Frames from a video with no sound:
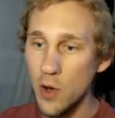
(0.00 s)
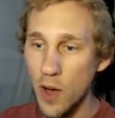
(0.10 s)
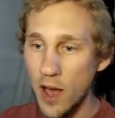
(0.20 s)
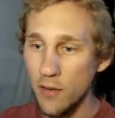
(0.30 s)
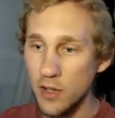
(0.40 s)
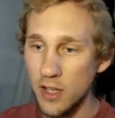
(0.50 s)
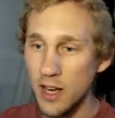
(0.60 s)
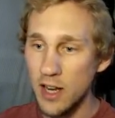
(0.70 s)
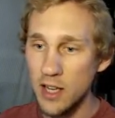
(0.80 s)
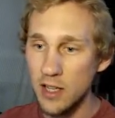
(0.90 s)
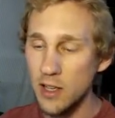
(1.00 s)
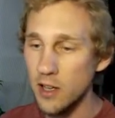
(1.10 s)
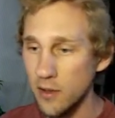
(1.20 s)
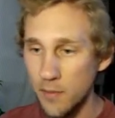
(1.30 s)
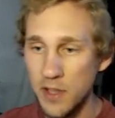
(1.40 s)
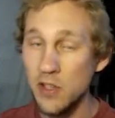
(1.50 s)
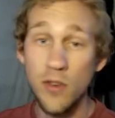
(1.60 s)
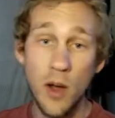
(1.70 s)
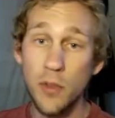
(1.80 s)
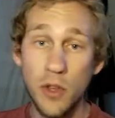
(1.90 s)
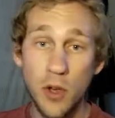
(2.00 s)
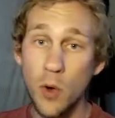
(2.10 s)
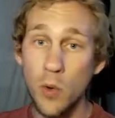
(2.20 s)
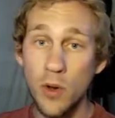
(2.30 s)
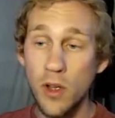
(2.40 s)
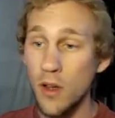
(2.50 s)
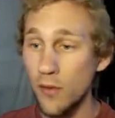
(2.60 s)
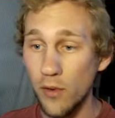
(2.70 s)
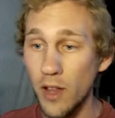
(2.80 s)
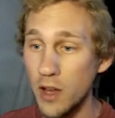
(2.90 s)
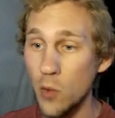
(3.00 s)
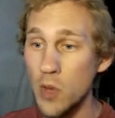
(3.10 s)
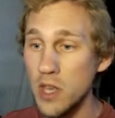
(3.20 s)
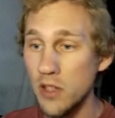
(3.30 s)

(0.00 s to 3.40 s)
I haven't done any messing around with the code for like a week,